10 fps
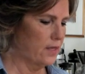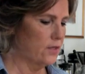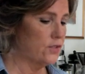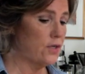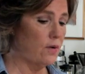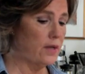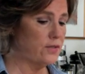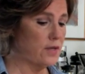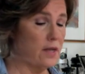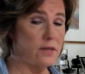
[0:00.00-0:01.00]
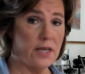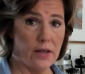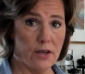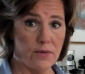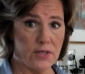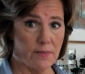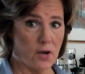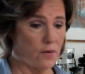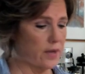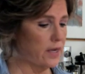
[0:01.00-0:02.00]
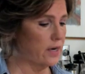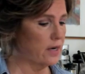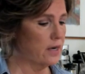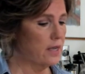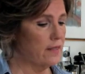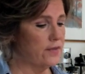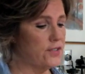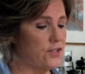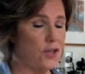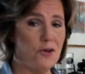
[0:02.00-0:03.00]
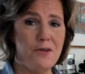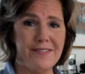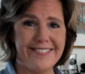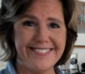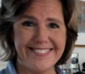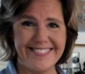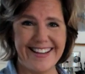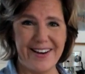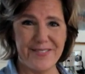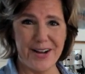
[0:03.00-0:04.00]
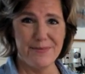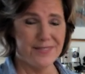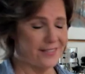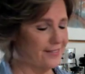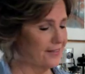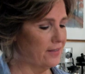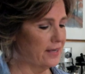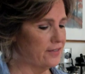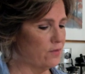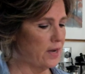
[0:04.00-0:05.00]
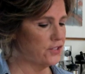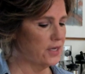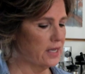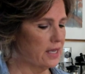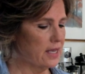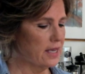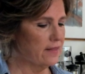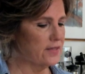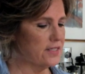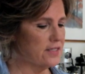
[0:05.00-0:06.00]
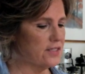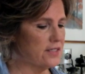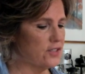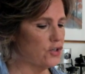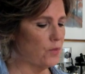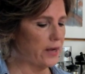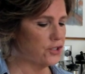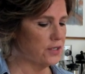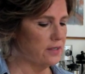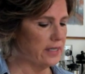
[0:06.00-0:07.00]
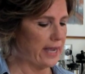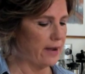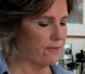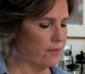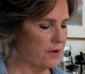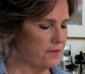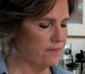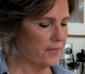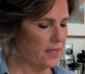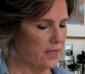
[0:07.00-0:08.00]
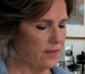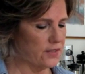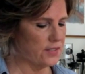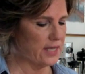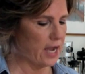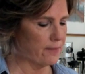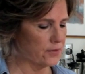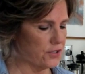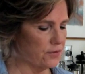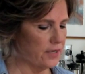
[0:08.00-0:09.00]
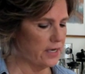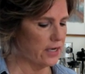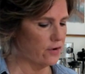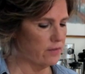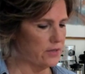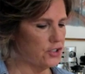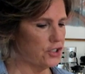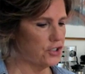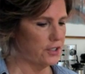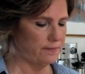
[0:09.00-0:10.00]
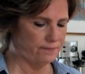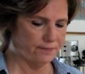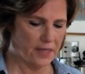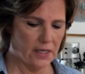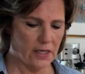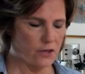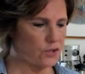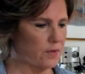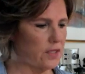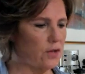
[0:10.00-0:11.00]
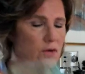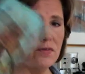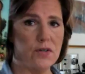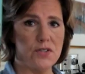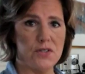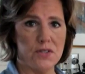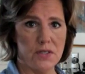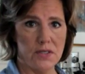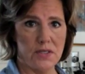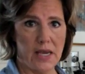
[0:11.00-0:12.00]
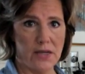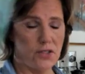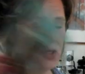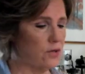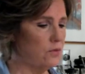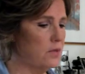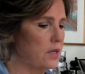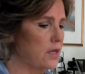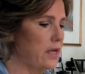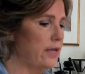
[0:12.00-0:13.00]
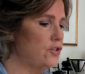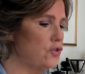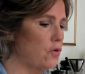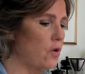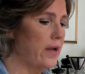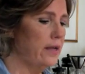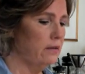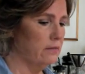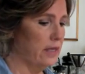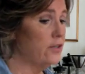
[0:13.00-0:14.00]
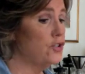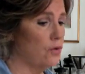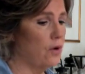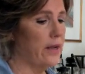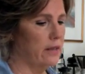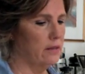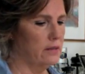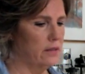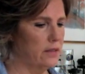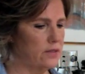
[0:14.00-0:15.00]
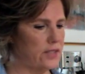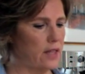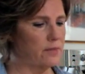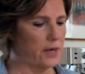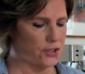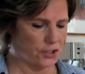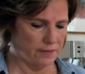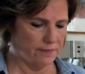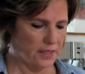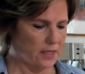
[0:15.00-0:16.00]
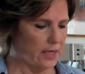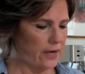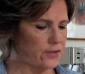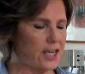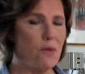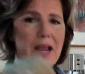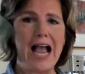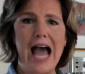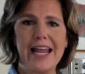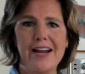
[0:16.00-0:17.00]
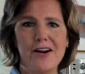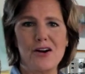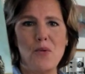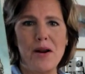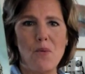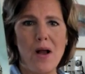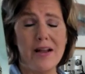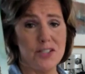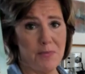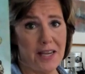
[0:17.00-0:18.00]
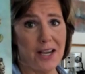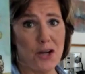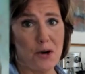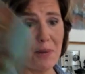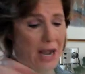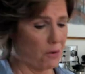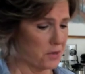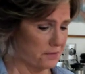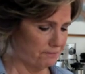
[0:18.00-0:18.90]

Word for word: So I'll tell you as I'm going here, this is you. Nine of Cups, collective watching. This is the situation, the Emperor. This is the opportunity here, the Magician. Here's what the universe is saying to you. Enjoy, enjoy, celebration. Here's how we got here. Queen of Wands, being in your power.